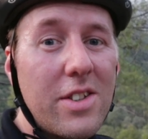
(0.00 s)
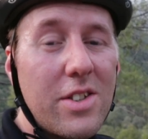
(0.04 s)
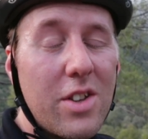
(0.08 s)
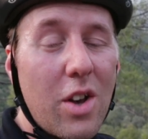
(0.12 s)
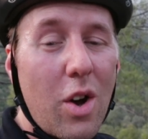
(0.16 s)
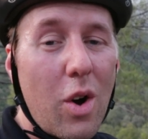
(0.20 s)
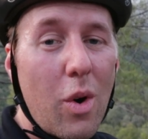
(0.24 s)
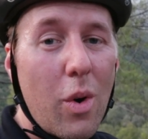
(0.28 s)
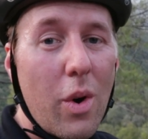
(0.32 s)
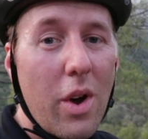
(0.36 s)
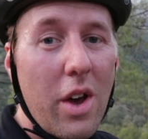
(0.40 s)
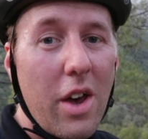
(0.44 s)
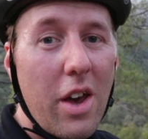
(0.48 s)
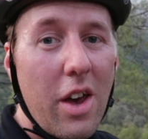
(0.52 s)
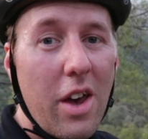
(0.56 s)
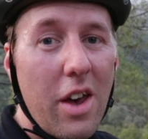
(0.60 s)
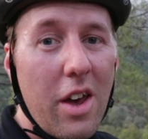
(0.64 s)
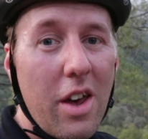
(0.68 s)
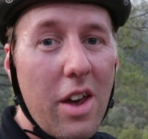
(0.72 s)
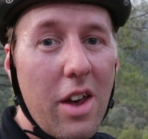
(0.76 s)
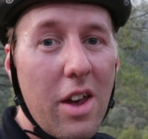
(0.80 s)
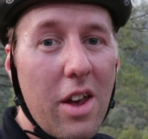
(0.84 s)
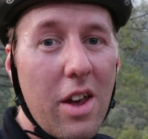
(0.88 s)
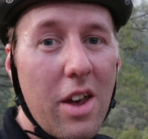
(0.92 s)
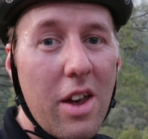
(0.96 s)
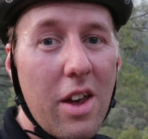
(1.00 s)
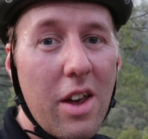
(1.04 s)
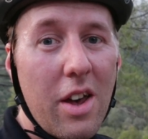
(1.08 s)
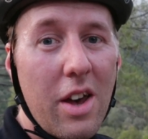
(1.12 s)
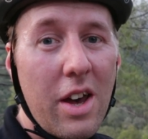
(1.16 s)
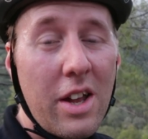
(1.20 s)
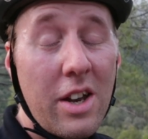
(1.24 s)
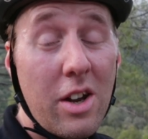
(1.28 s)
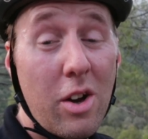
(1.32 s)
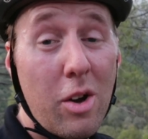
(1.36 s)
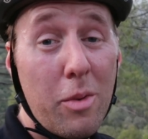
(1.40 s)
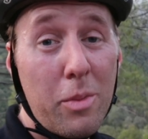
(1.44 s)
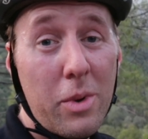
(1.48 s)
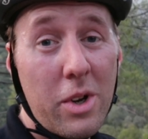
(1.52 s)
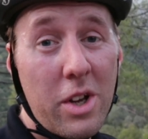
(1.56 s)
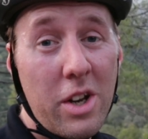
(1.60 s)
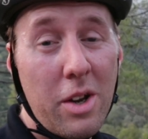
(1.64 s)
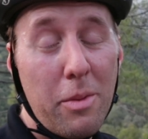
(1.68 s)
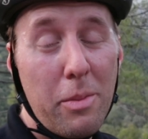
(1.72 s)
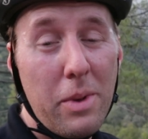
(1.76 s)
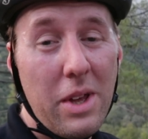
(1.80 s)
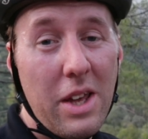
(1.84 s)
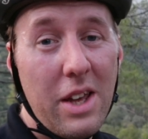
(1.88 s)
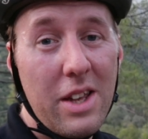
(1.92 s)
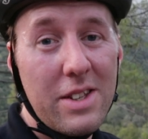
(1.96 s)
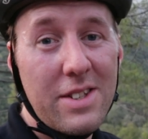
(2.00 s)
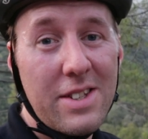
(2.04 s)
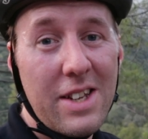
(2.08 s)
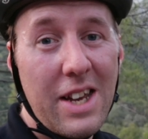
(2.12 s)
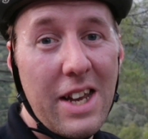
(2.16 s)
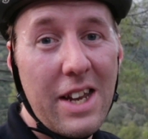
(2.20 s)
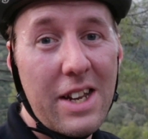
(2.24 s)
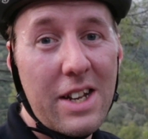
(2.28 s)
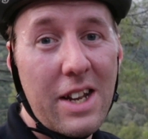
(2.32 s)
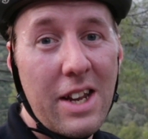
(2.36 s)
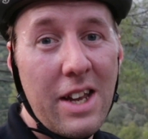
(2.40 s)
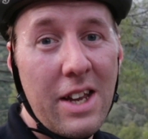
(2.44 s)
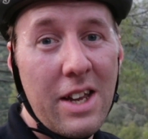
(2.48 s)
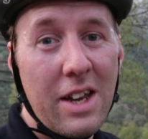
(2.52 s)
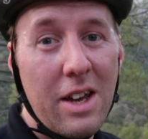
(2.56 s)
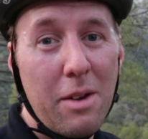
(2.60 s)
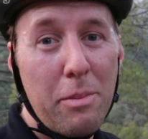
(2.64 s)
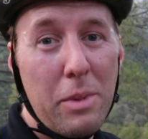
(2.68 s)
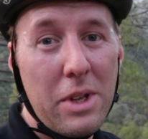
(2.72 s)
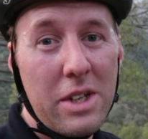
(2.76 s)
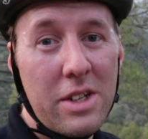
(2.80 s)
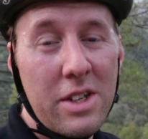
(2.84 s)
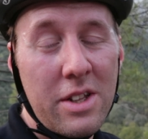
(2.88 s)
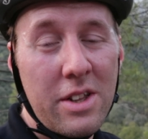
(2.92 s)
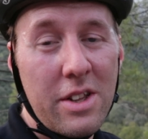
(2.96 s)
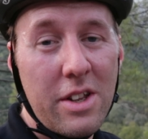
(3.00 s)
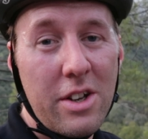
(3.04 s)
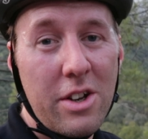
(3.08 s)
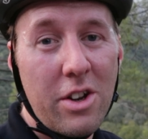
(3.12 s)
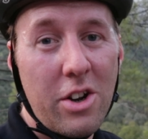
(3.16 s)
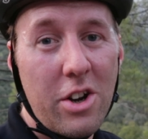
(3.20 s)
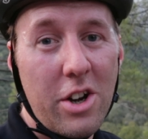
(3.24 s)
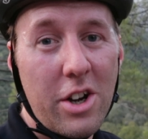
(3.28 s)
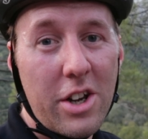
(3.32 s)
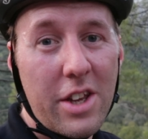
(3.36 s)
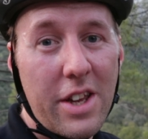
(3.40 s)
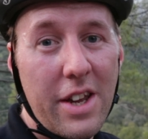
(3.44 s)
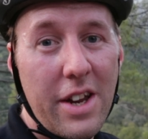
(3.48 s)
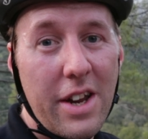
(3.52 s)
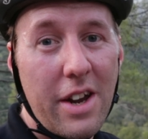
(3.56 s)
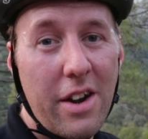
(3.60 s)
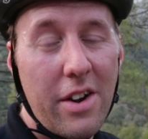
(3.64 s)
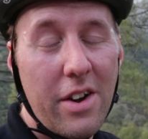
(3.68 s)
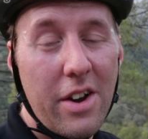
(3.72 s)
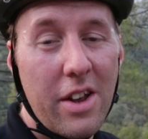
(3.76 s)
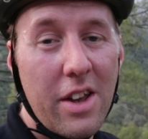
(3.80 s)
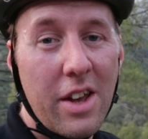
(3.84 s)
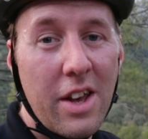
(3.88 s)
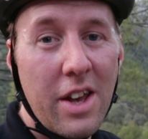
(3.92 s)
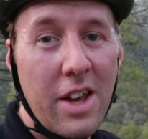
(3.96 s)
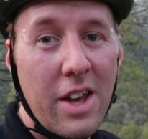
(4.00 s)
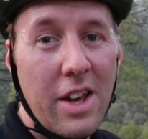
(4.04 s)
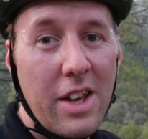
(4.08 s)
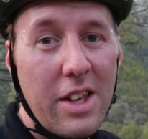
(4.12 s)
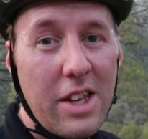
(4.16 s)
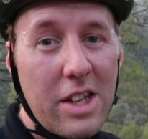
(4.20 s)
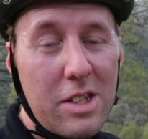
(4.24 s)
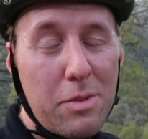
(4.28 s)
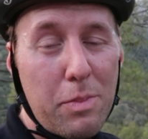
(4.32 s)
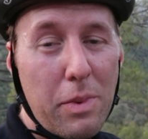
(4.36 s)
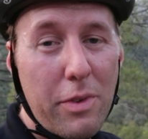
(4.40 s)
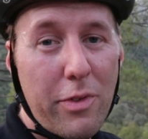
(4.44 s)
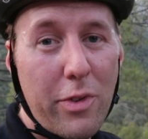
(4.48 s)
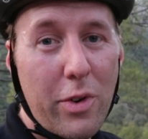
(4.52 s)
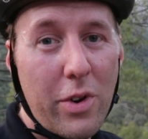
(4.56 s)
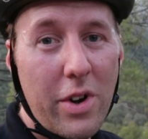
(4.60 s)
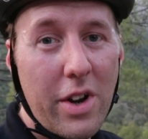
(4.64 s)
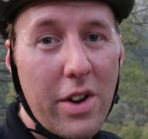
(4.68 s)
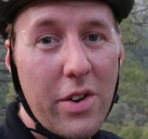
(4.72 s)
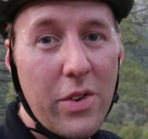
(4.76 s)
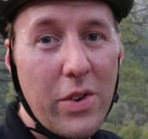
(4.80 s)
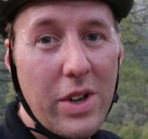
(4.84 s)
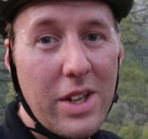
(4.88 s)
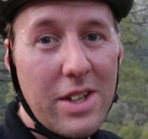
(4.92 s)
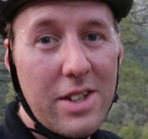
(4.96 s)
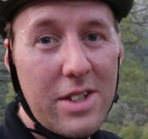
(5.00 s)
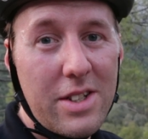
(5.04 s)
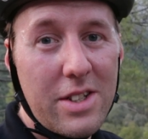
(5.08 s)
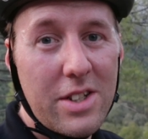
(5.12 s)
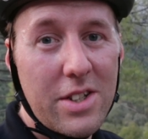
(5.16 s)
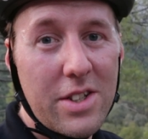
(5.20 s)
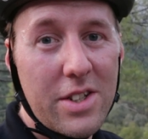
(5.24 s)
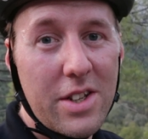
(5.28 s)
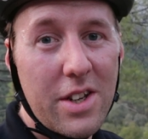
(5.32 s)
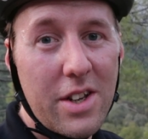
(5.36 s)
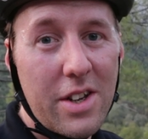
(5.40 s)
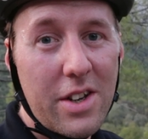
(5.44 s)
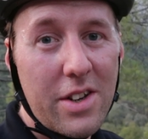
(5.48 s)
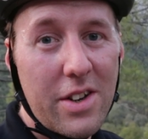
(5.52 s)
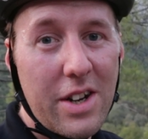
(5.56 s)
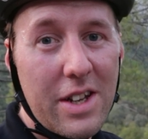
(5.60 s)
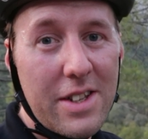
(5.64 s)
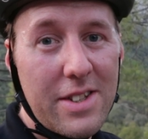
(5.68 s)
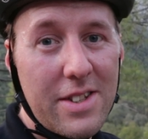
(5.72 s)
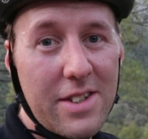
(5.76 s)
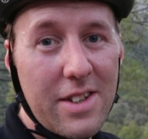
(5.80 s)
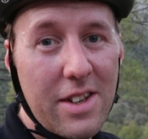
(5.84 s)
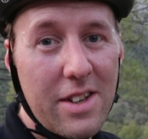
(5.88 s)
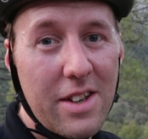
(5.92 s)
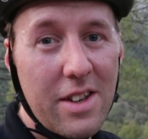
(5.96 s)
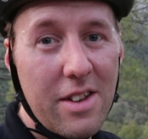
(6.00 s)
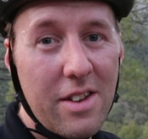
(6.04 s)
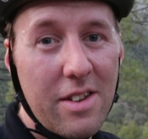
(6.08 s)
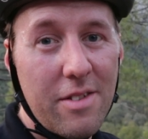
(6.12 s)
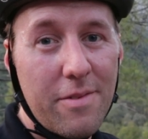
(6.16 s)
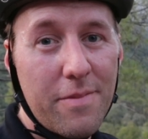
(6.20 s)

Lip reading: So I know I'm gonna be cycling a bit in the dark here just before I reach Grasse.